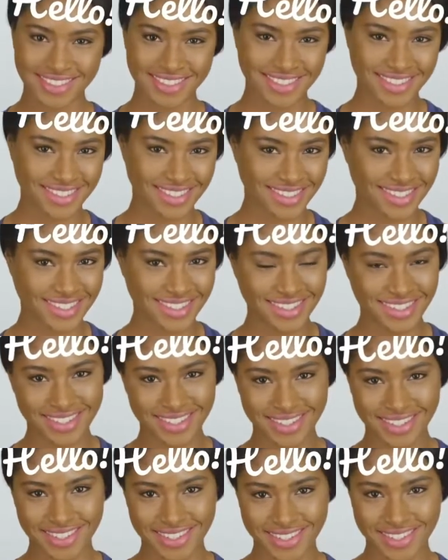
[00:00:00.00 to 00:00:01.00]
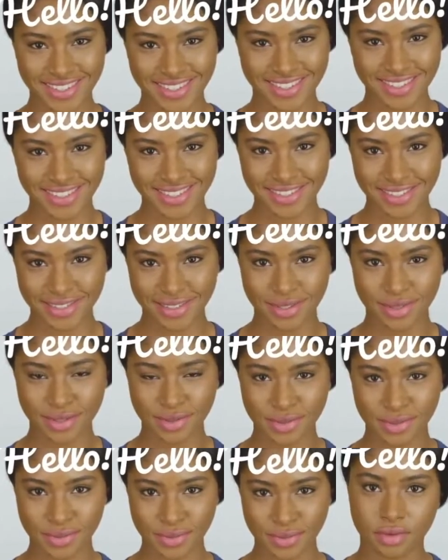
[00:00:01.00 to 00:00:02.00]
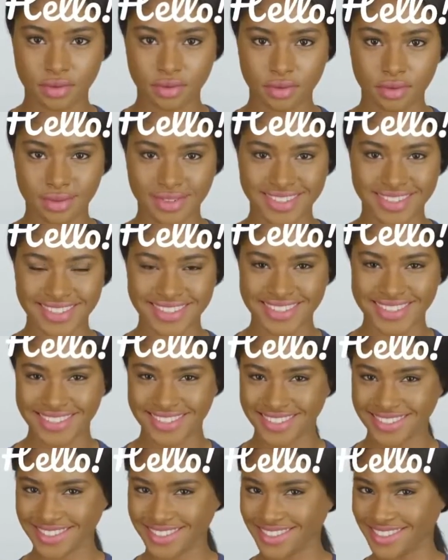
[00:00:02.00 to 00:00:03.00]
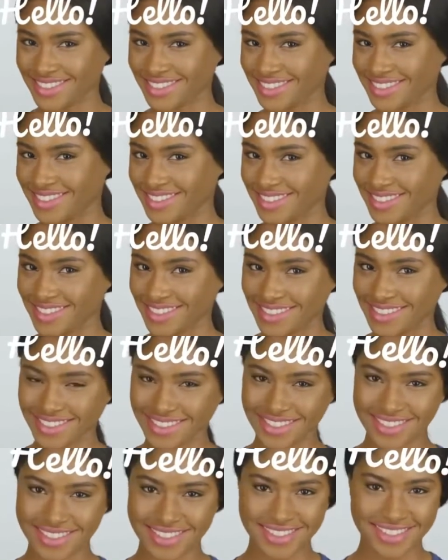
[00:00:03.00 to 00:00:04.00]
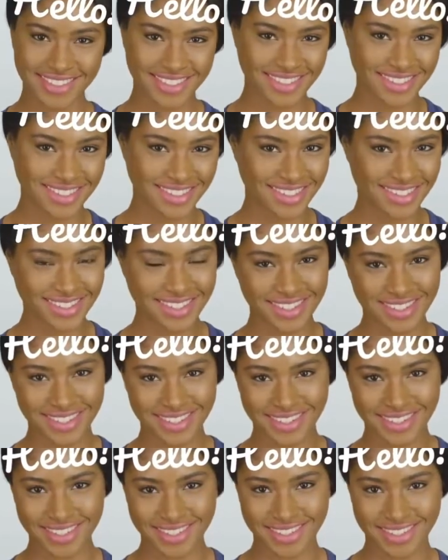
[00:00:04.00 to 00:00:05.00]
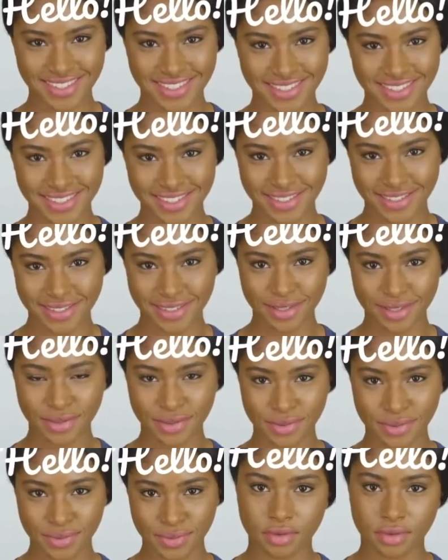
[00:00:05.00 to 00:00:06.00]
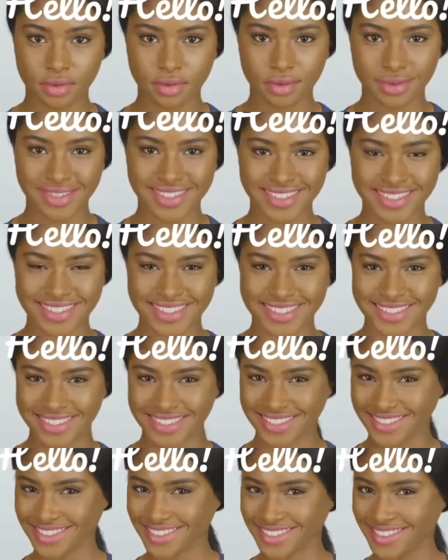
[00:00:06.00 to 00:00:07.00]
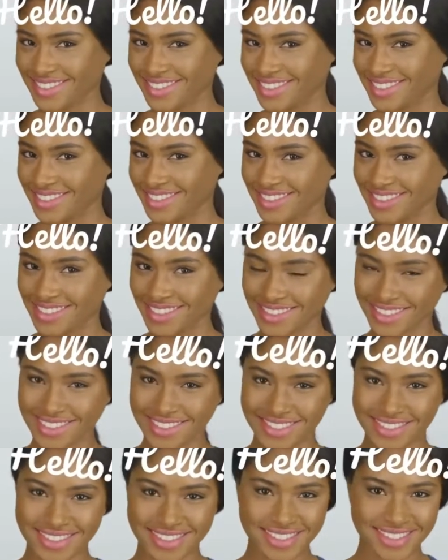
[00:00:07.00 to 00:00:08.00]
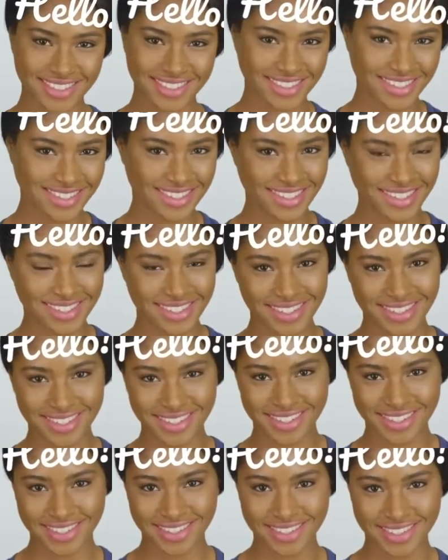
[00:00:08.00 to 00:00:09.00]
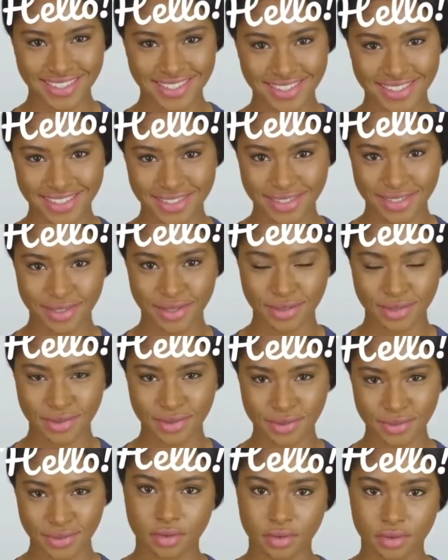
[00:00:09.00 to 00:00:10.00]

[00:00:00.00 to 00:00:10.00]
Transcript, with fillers: So we're going to apply our main material to our image, uh, but then we're going to load in our shadow material in the script and apply that to all those layers.